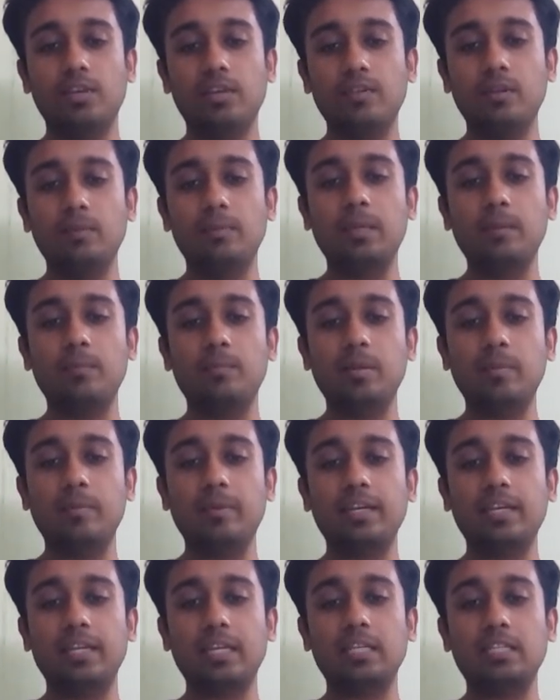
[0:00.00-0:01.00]
We will be
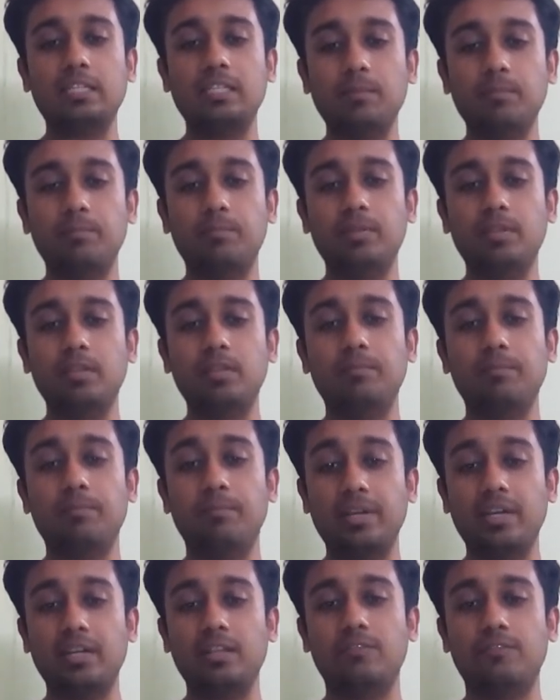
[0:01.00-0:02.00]
implementing simple
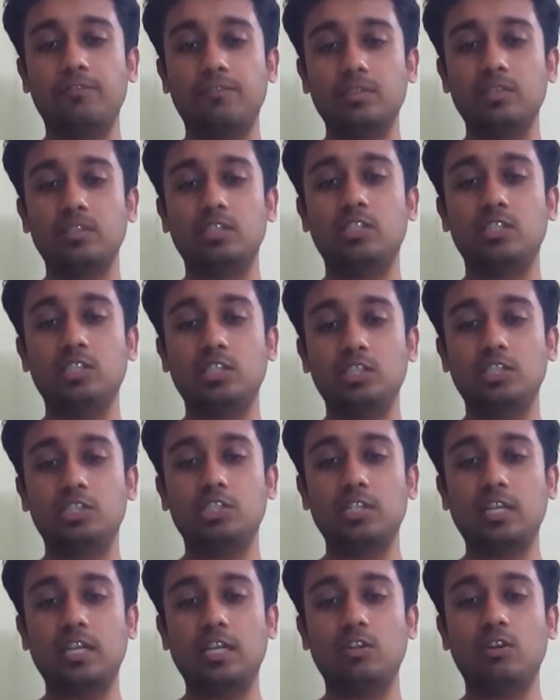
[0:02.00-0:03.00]
breadth first search
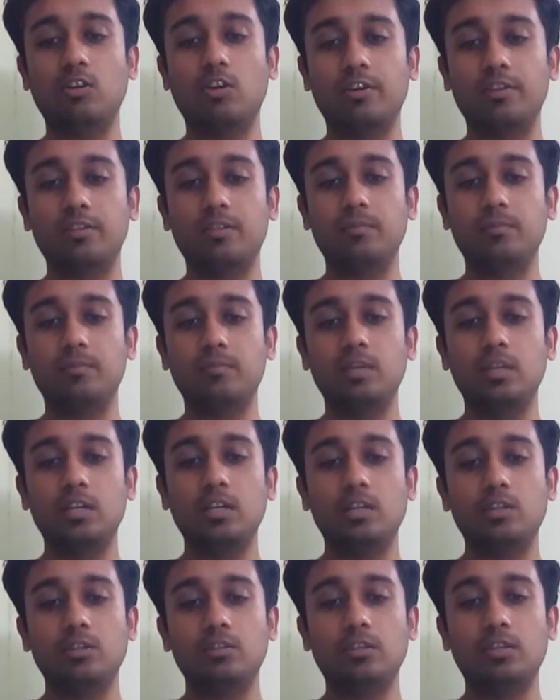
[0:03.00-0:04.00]

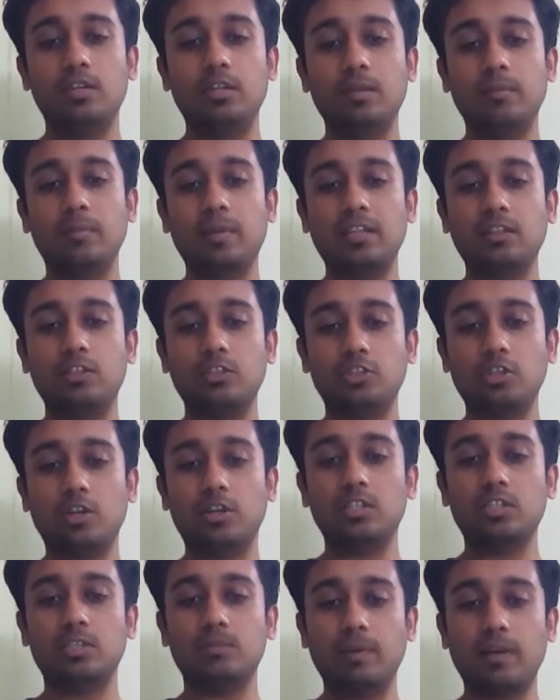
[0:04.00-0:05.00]
algorithm to determine the
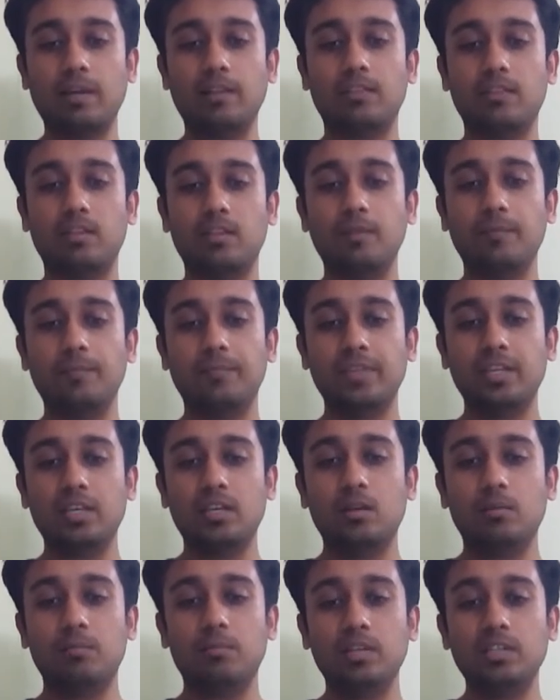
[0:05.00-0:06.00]
shortest path.
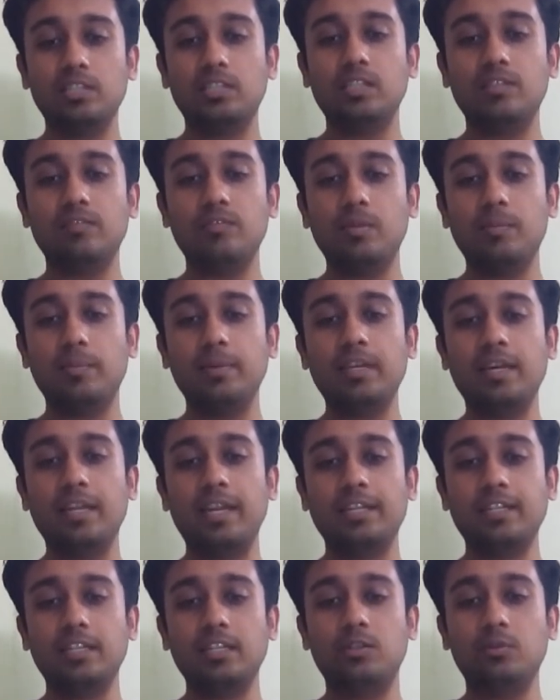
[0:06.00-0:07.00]
Person will be
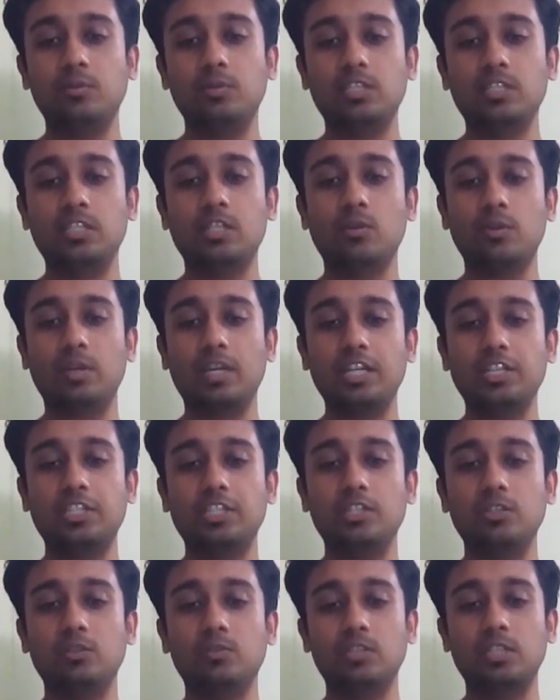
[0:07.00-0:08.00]
directed to its
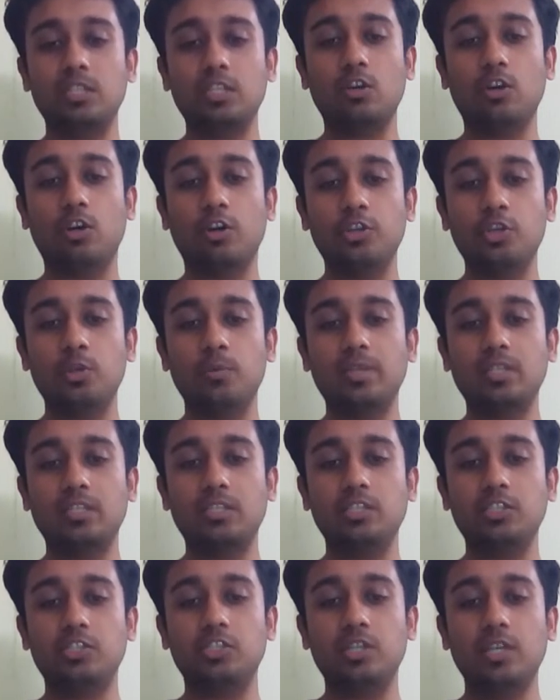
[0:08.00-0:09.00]
location using audio
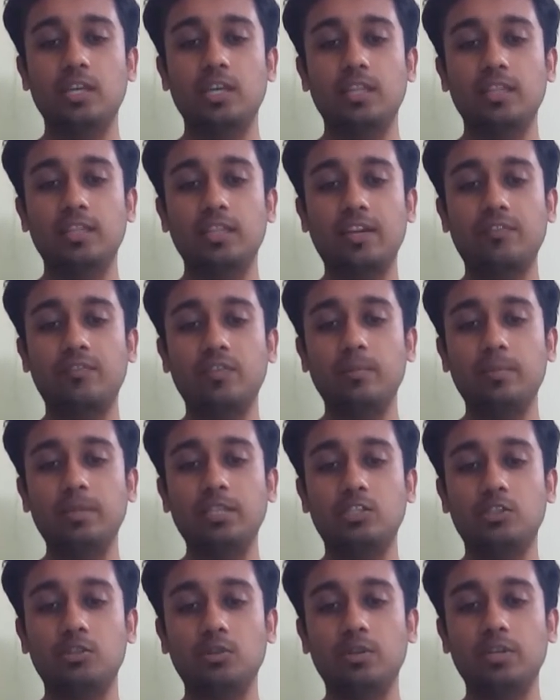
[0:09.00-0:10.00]
message that will be
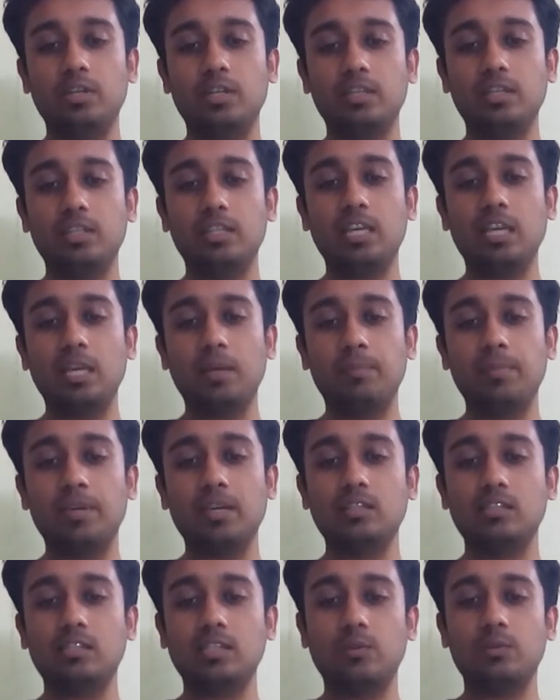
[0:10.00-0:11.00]
stored in the
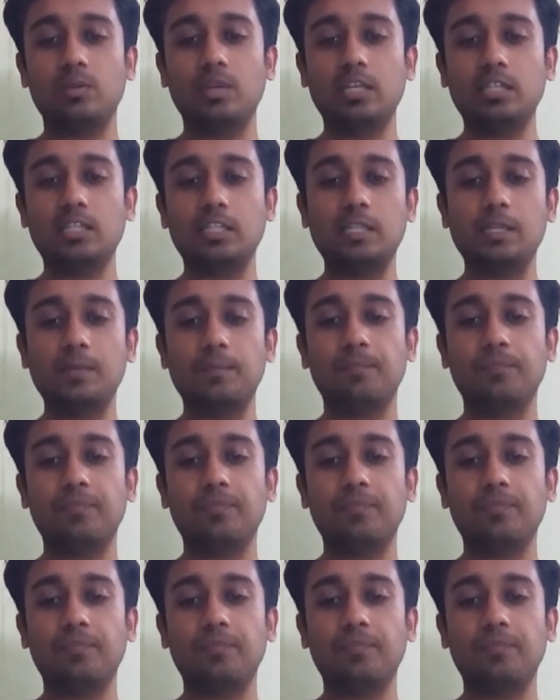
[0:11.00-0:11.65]
APR sound IC.